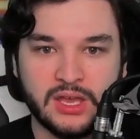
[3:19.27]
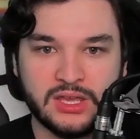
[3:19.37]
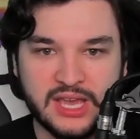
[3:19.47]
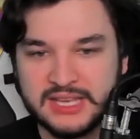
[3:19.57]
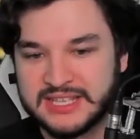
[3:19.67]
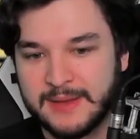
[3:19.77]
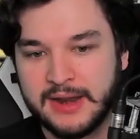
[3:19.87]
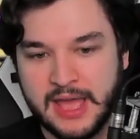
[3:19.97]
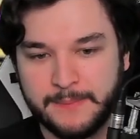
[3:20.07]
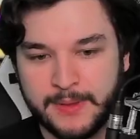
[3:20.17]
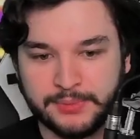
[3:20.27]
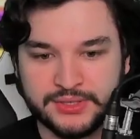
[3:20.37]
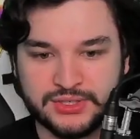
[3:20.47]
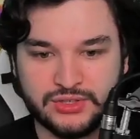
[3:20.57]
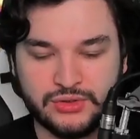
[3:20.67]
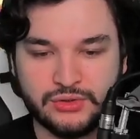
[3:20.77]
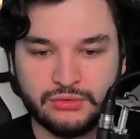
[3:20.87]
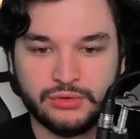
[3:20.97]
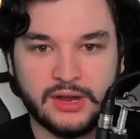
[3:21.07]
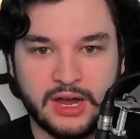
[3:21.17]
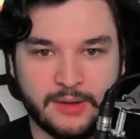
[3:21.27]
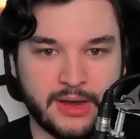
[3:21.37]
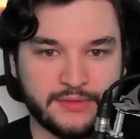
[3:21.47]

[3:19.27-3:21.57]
Yes, I'm on Epic +2 on